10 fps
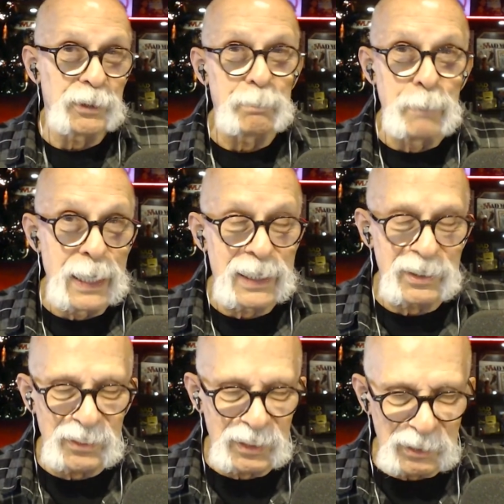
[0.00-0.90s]
what does it
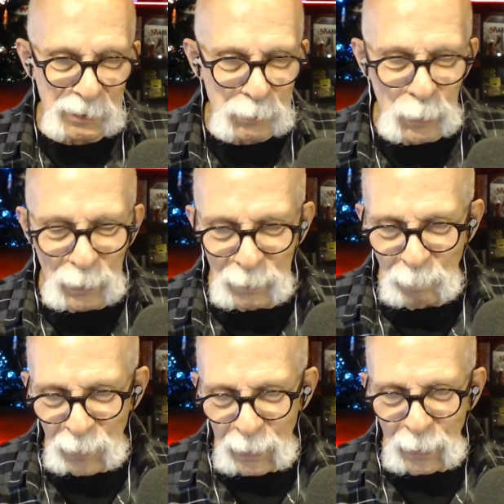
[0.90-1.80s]
matter since it's
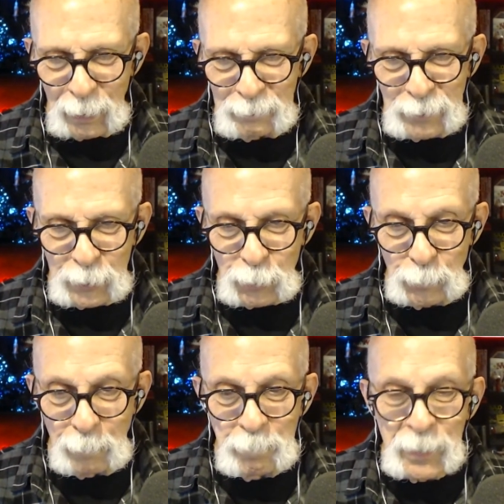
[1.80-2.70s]
all uh,
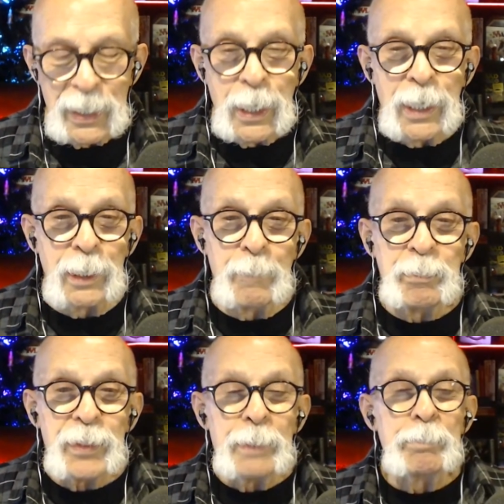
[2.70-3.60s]
virtual?
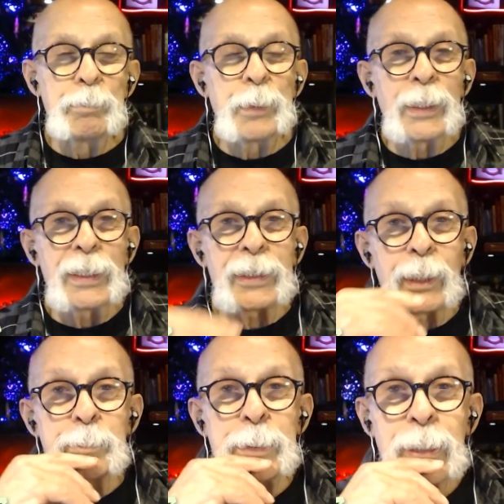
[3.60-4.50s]
Um, but
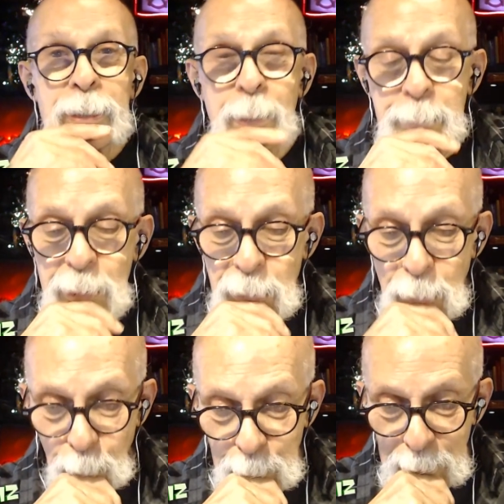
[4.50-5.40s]
a PR company
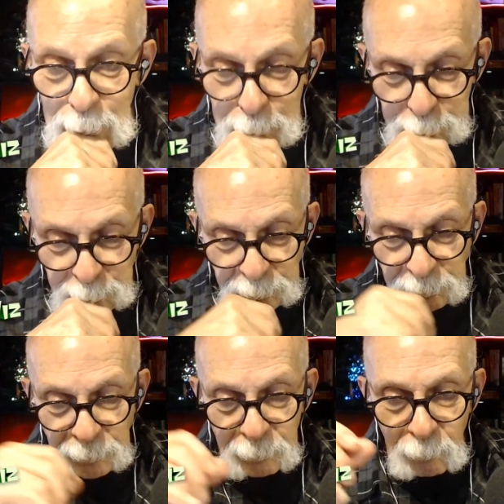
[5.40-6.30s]
told me
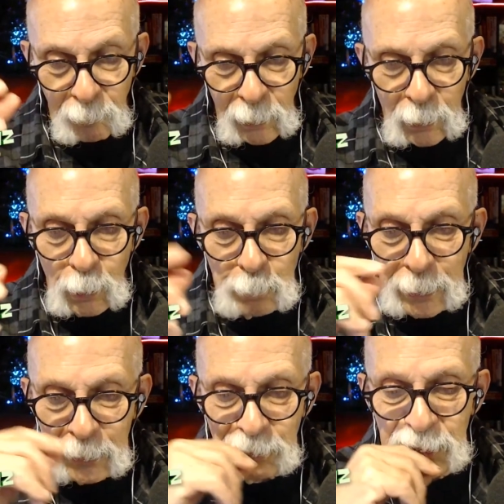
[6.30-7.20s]

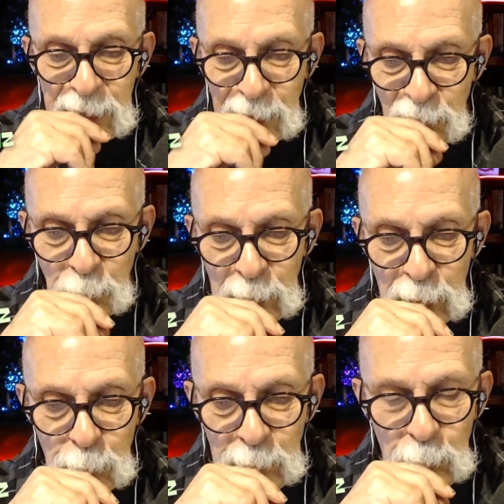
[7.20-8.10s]
about a CES
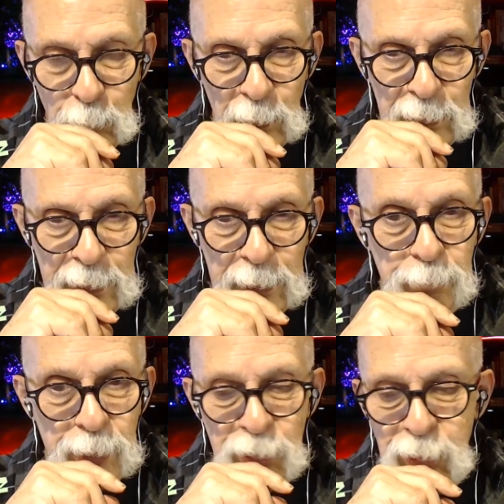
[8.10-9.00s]
2021
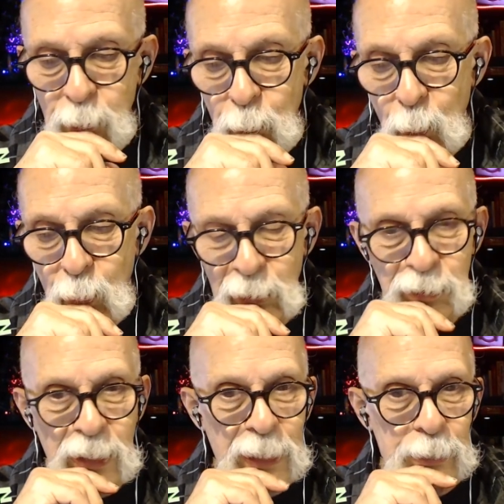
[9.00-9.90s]
Innovation Awards